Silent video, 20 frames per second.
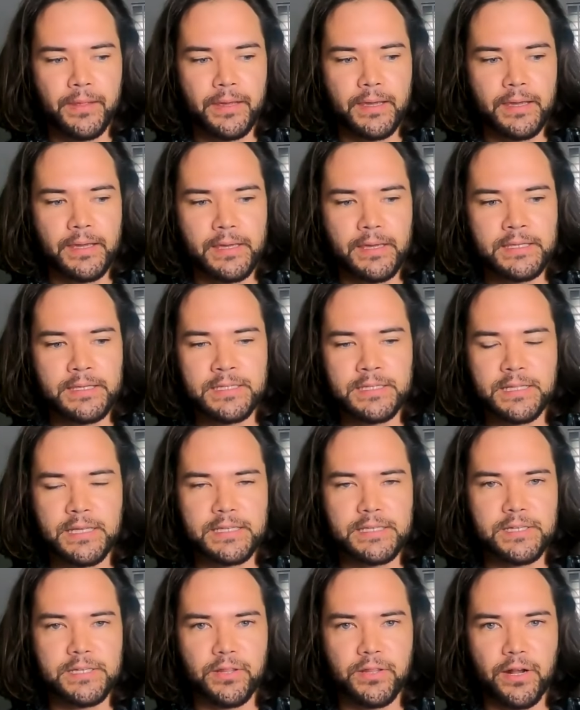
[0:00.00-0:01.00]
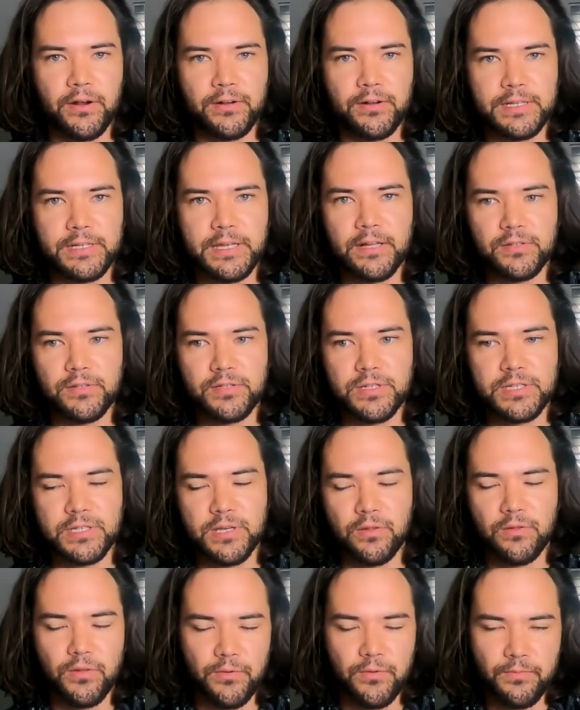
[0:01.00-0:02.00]
isn't necessarily our intelligence,
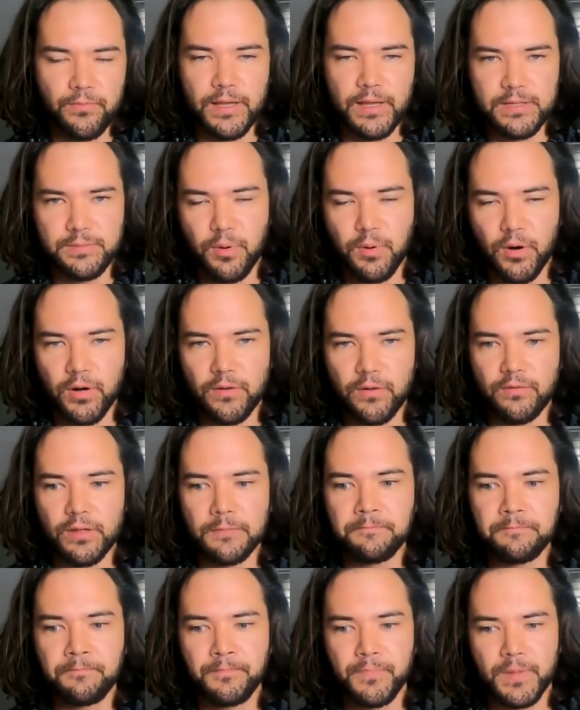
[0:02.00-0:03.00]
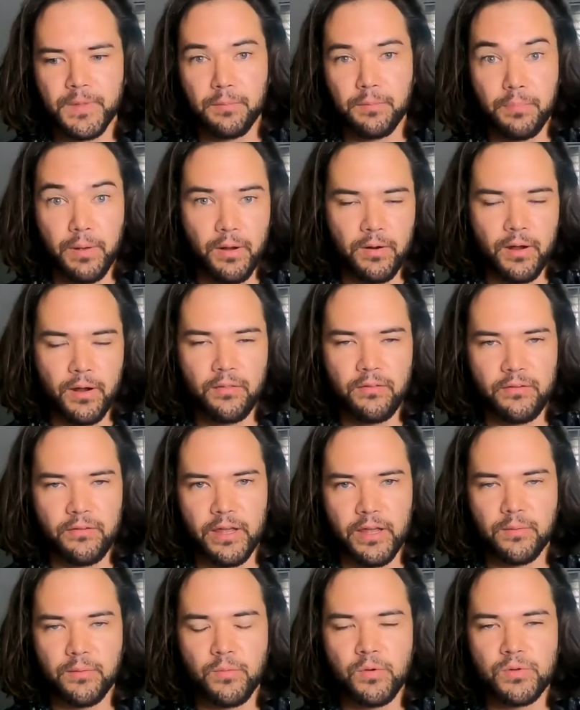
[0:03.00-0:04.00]
although that's part of it compared to other
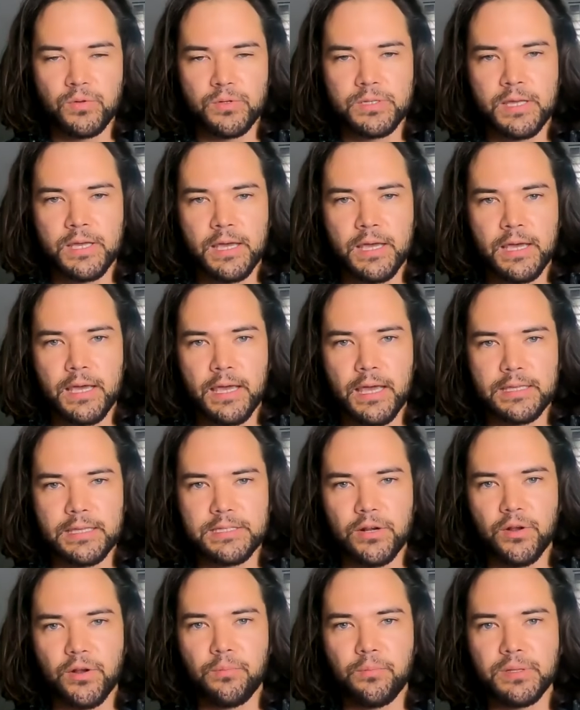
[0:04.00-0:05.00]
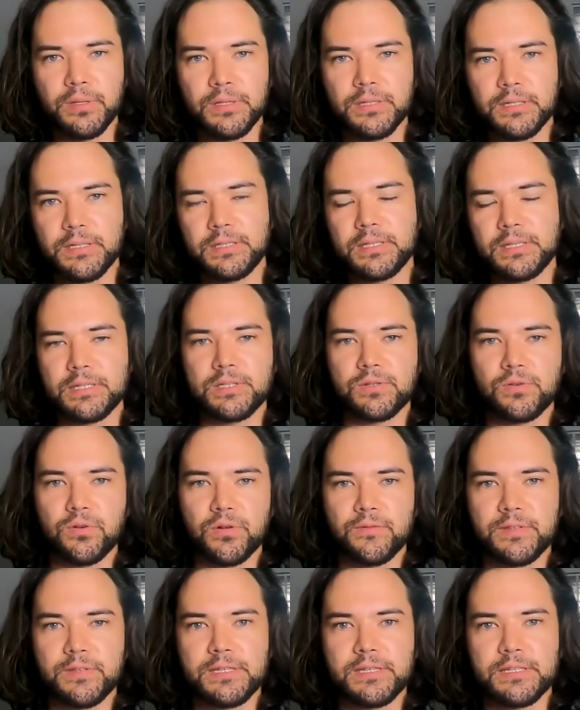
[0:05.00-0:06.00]
animals. is our ability to sort
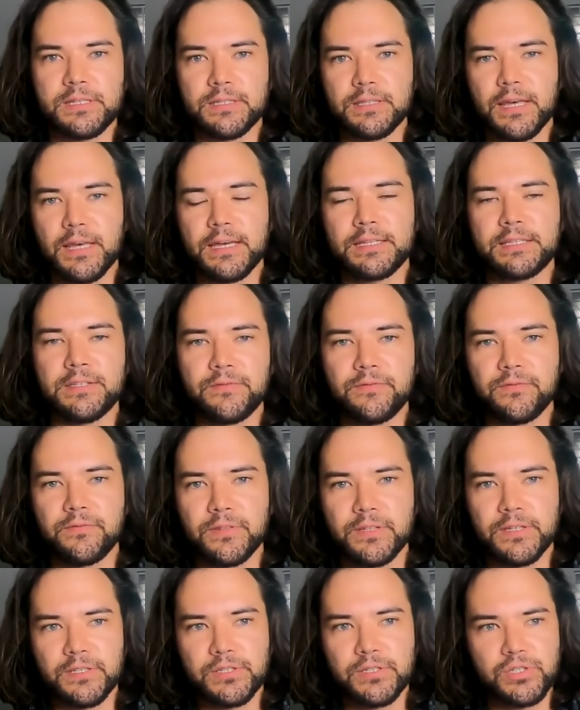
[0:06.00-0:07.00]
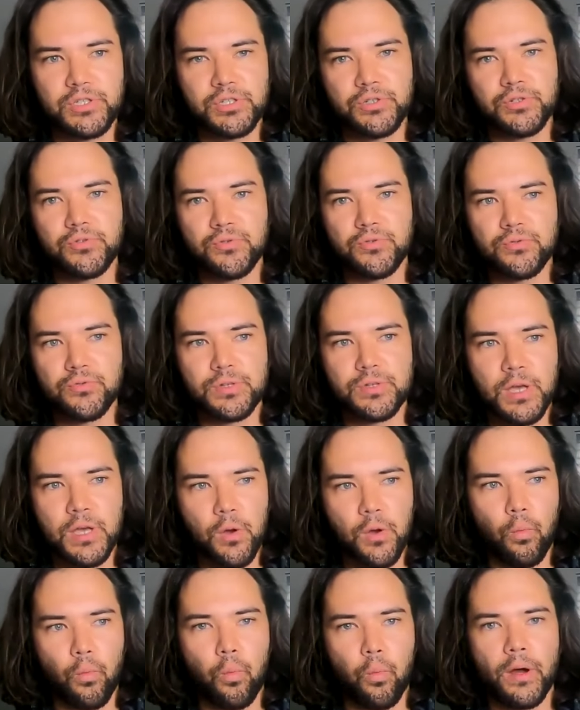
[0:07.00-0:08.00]
of selectively choose
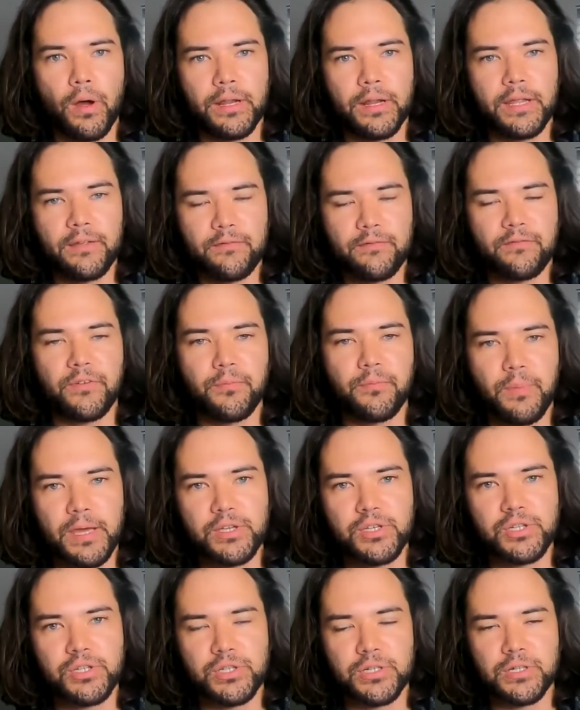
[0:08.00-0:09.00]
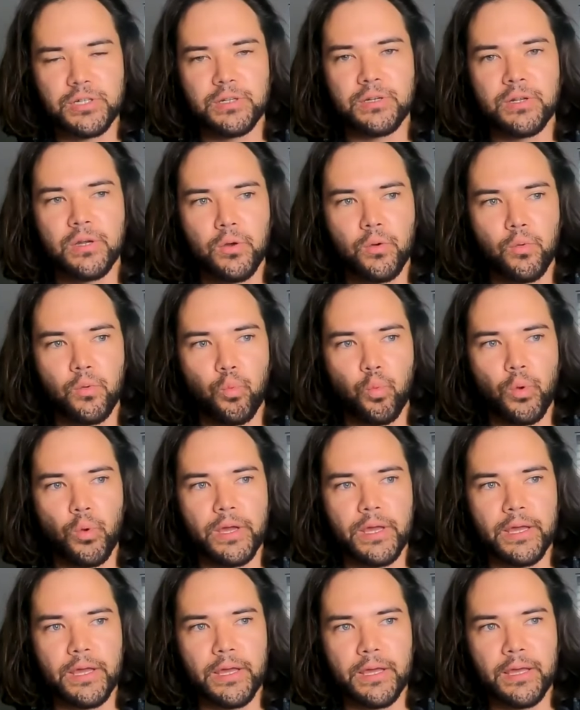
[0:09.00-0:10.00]
what information
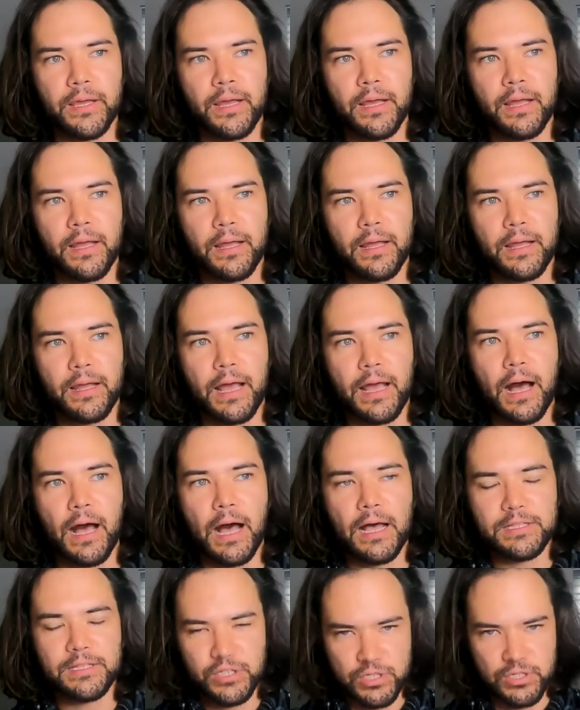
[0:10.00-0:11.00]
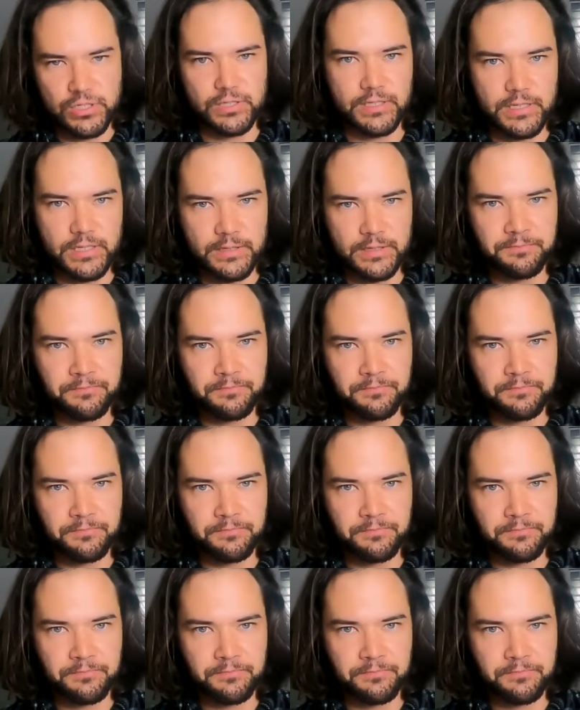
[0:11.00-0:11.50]
we consciously